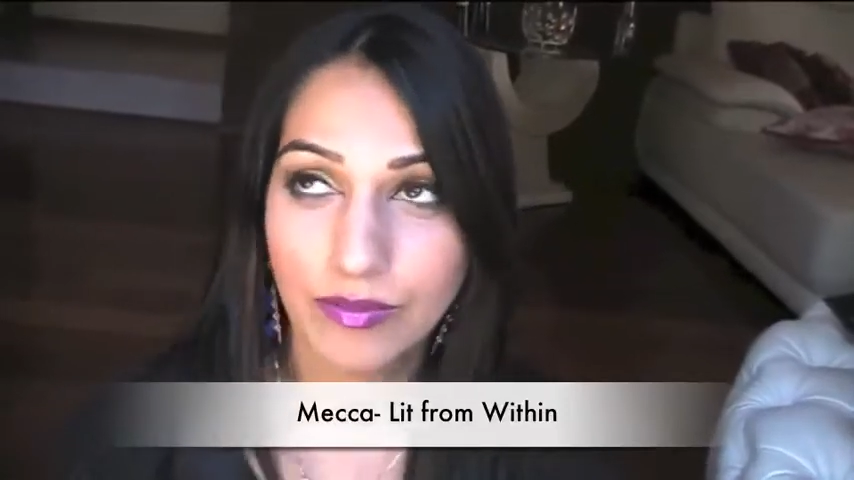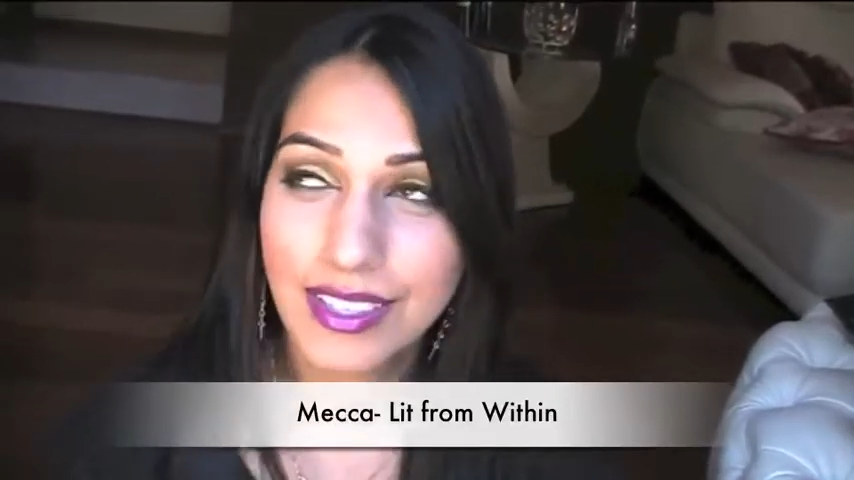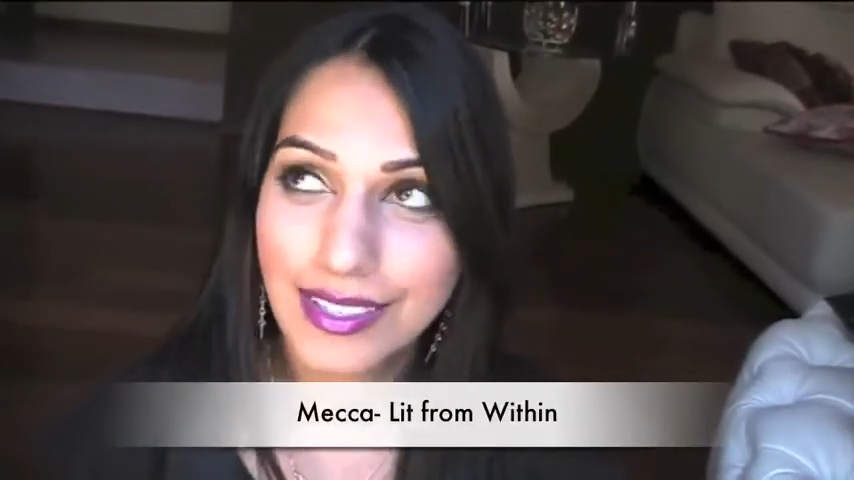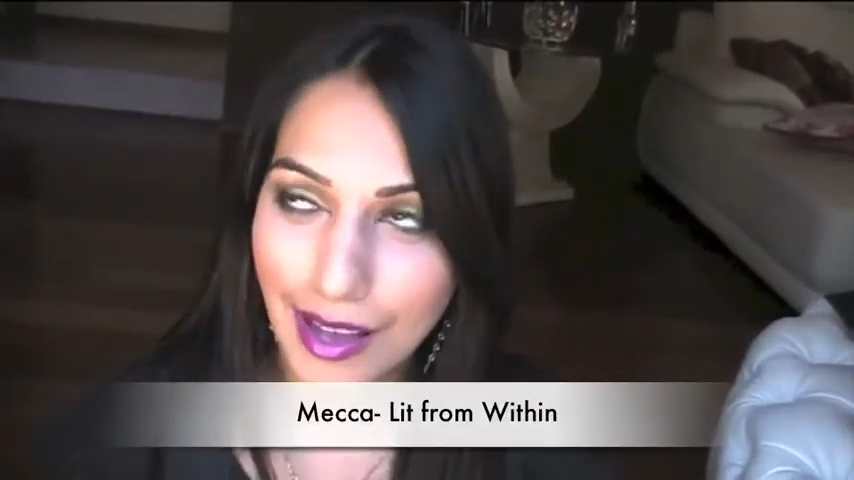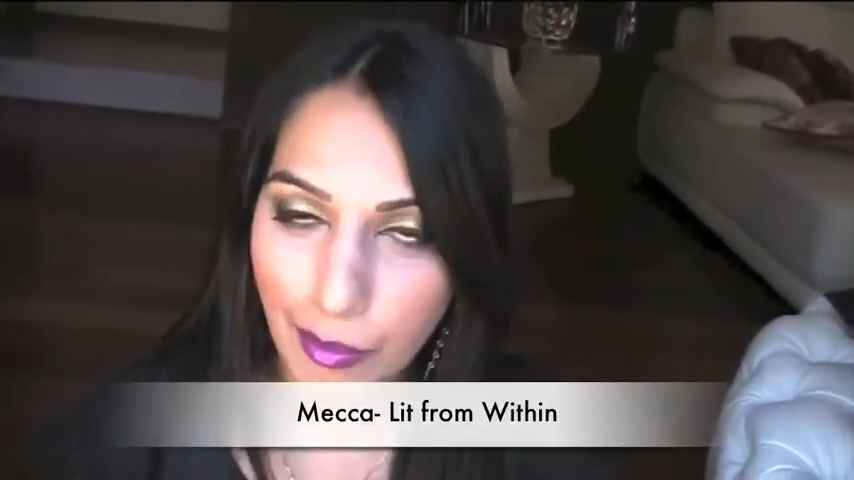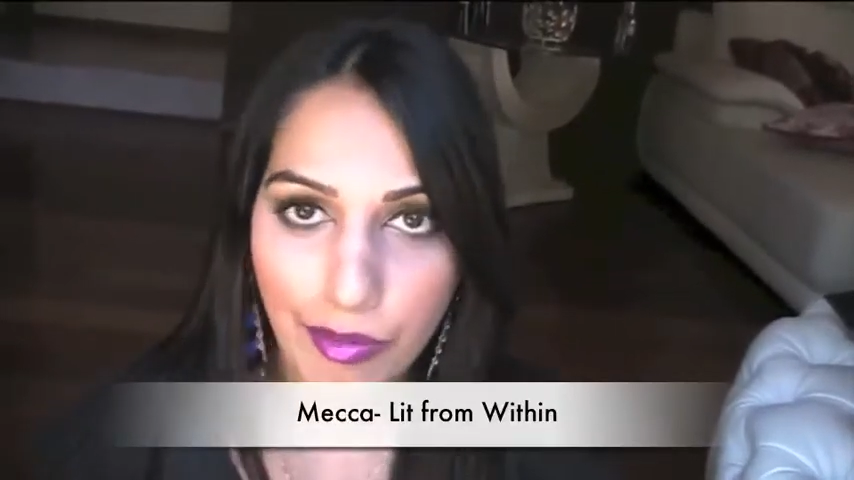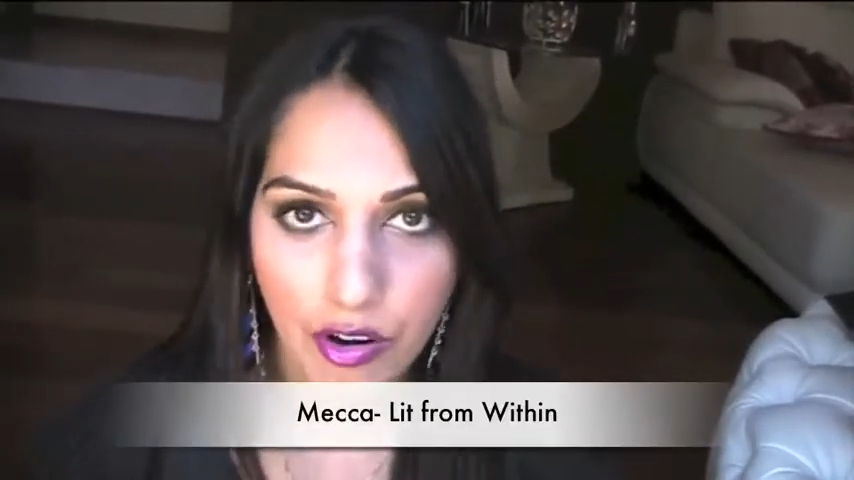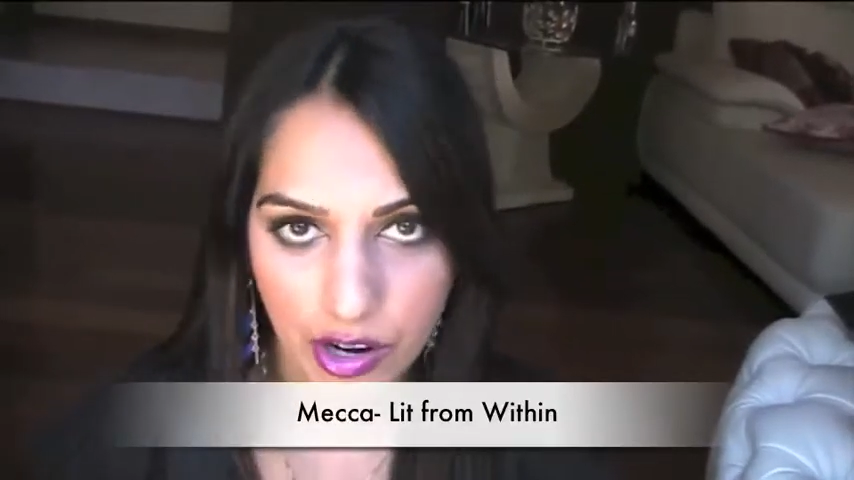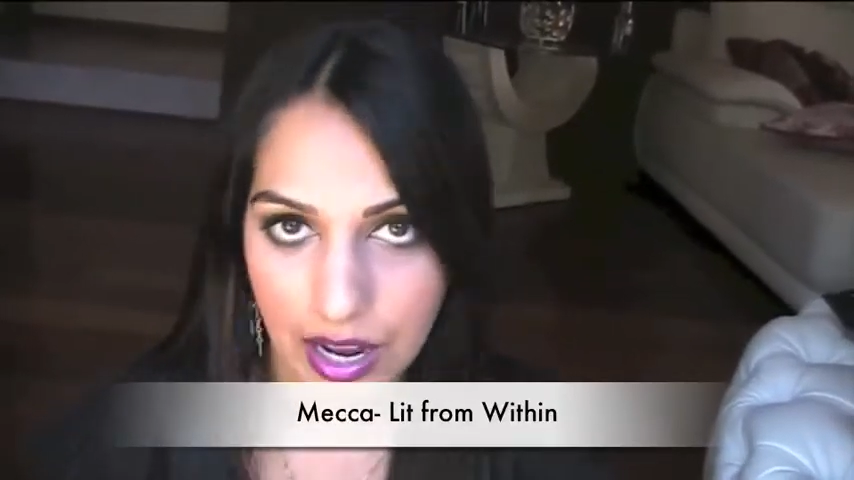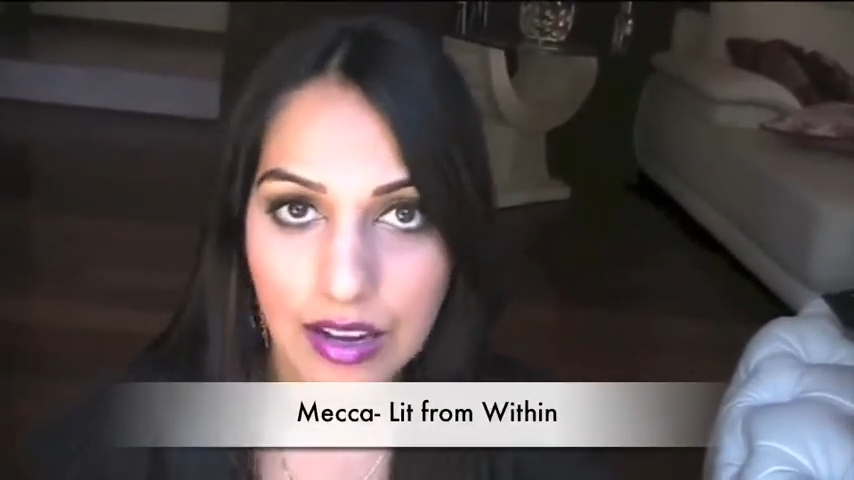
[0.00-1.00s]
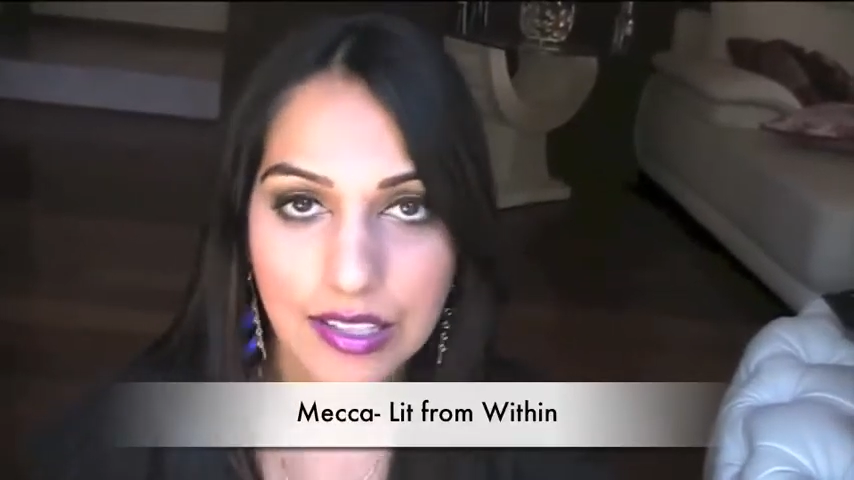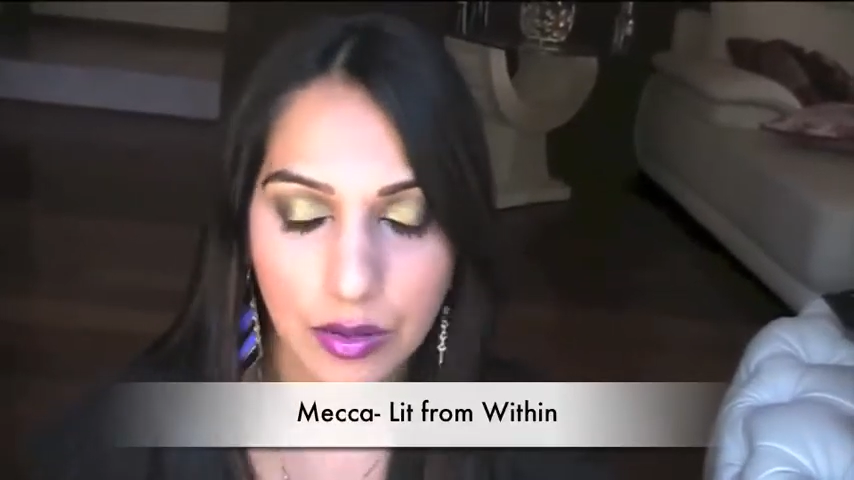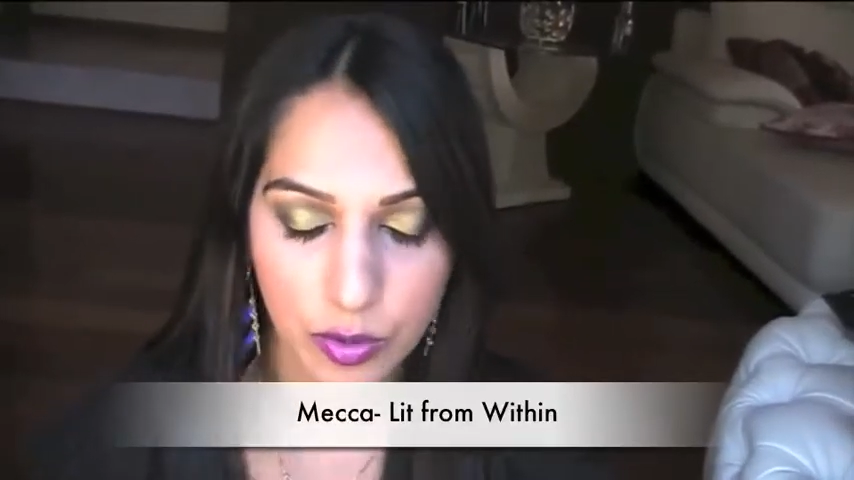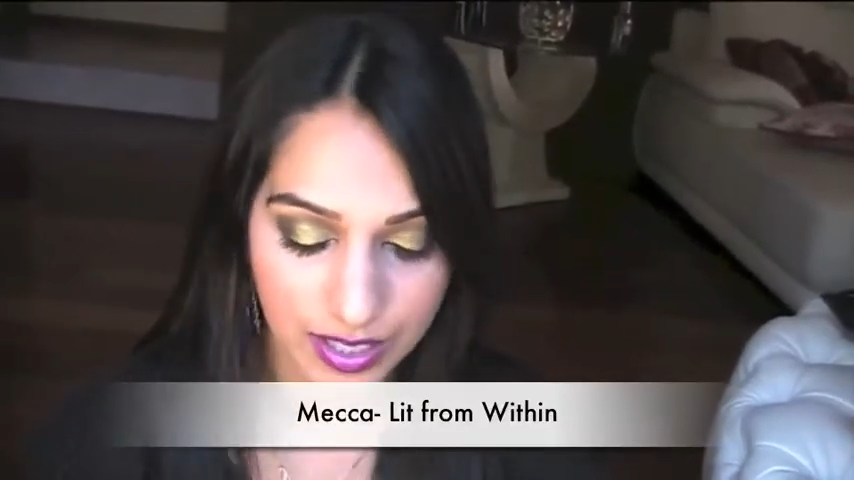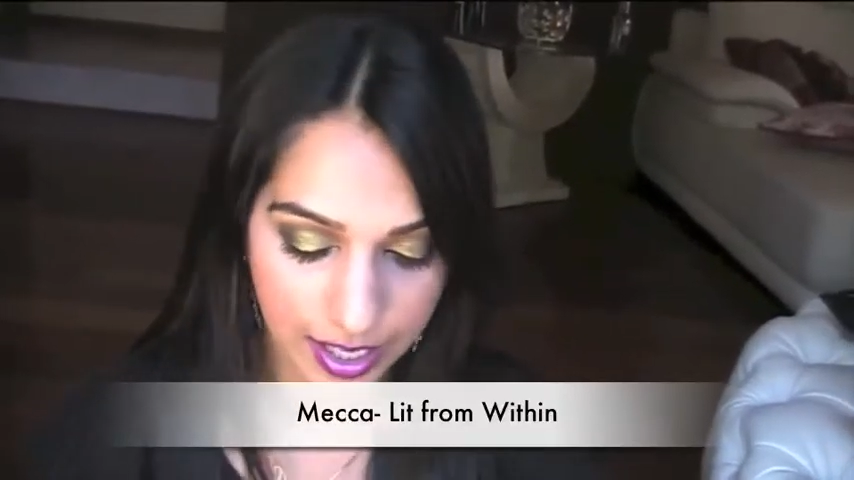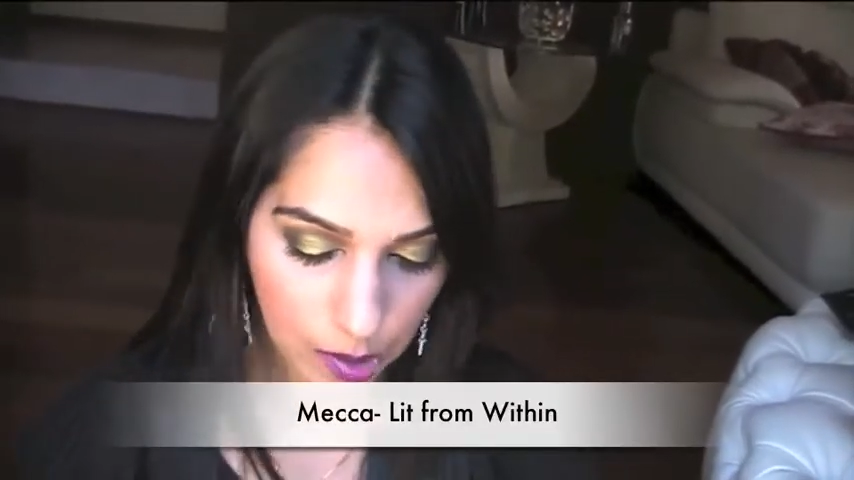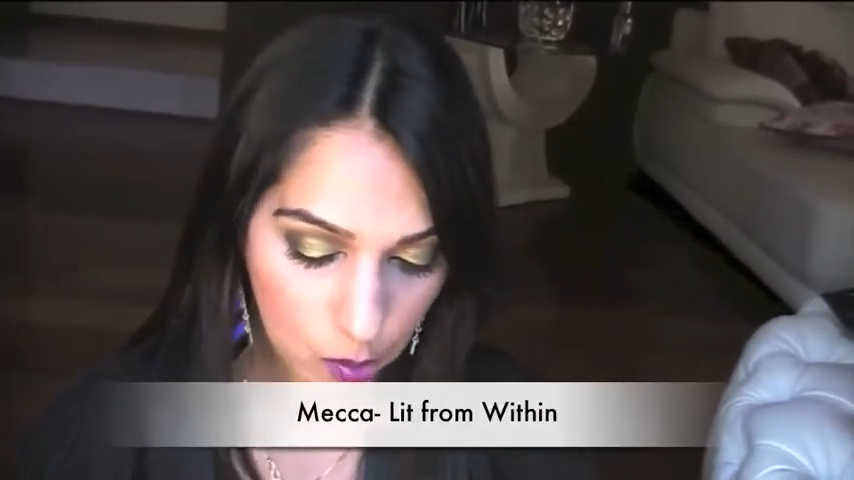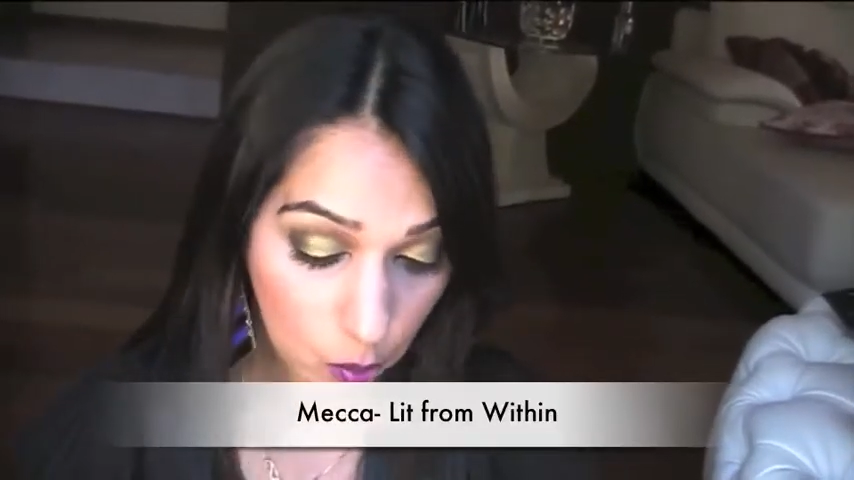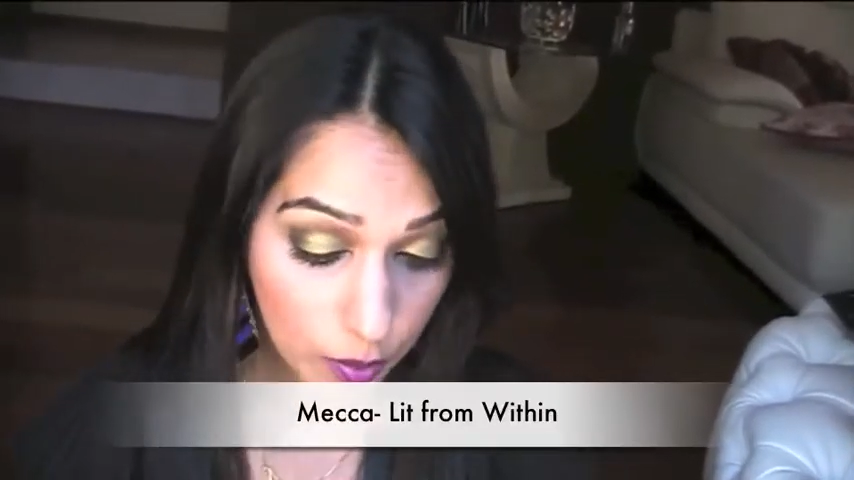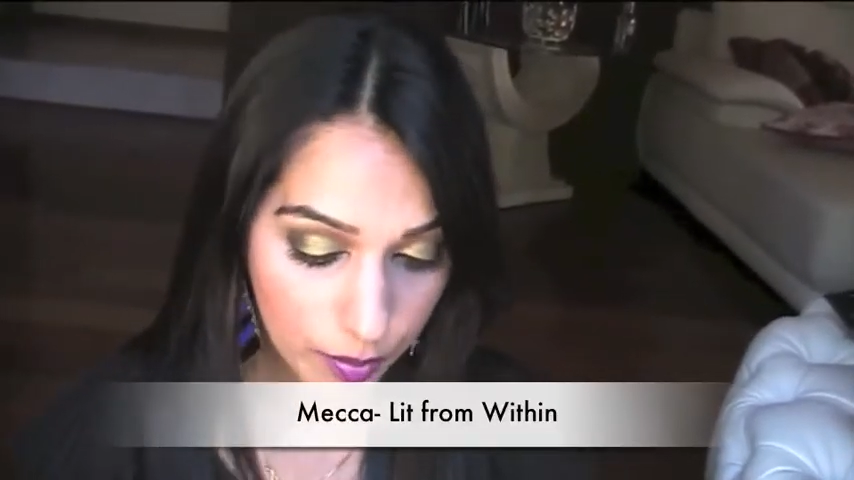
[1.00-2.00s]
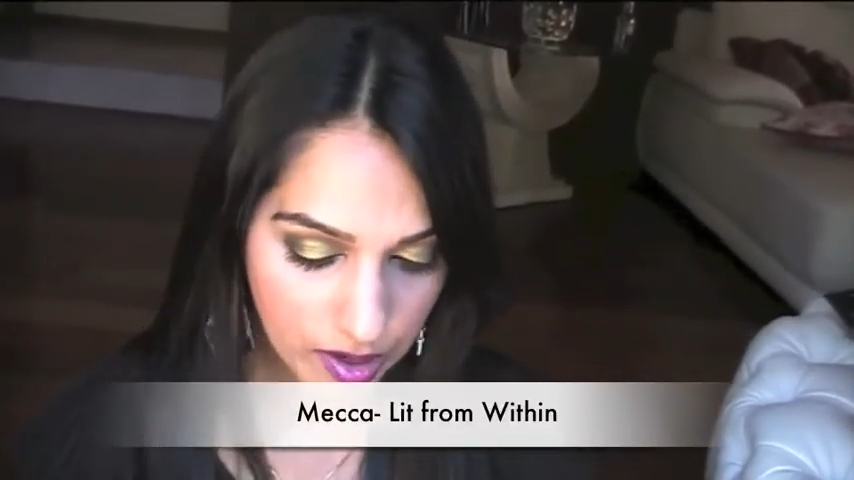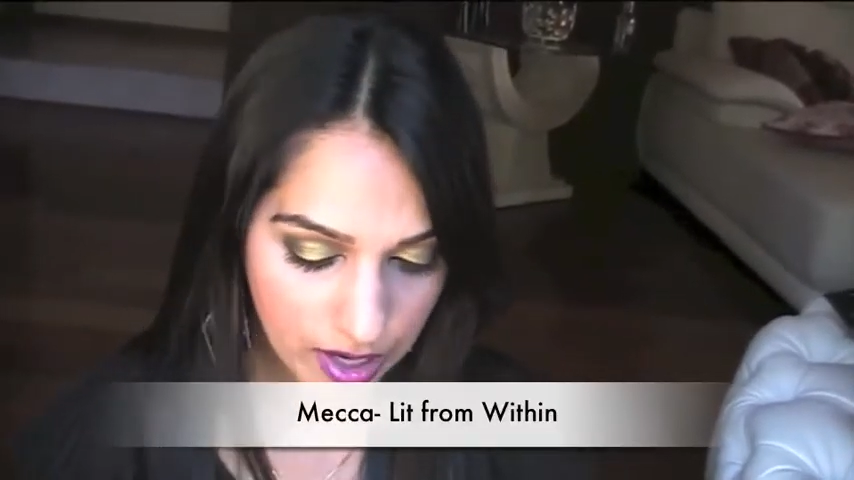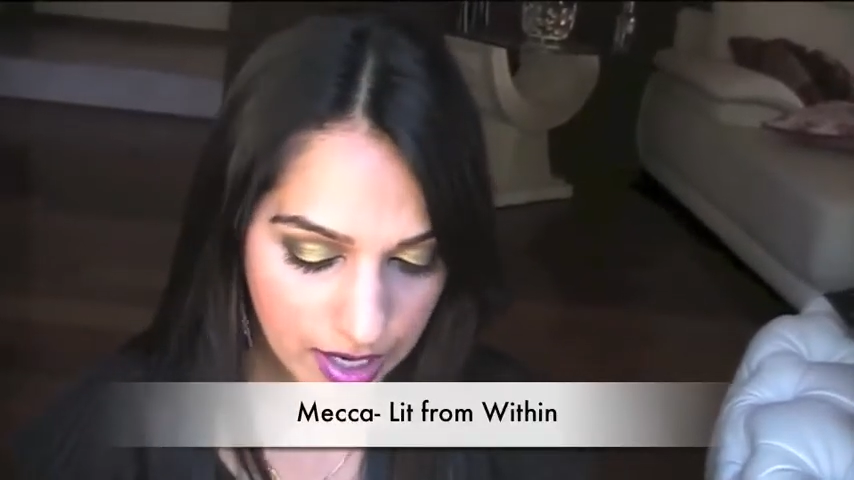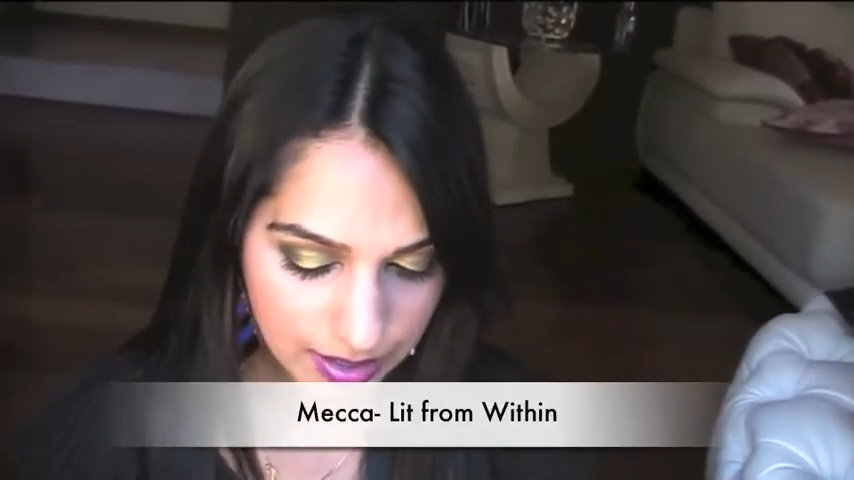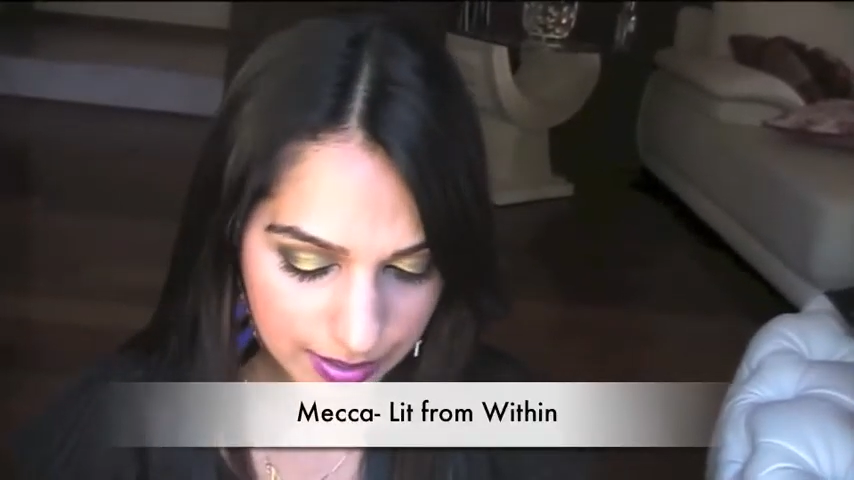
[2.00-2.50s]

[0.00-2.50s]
some products, I wouldn't say you get all the products,